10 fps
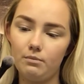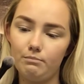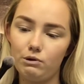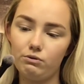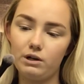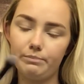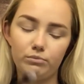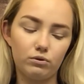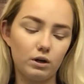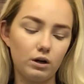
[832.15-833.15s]
Moda
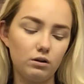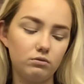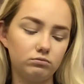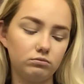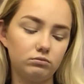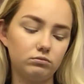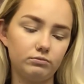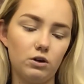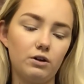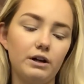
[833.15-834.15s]
Pro,
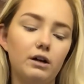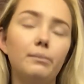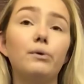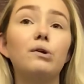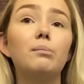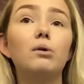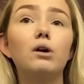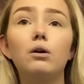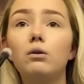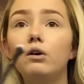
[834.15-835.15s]
RNL Moda
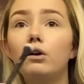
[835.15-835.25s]
Pro.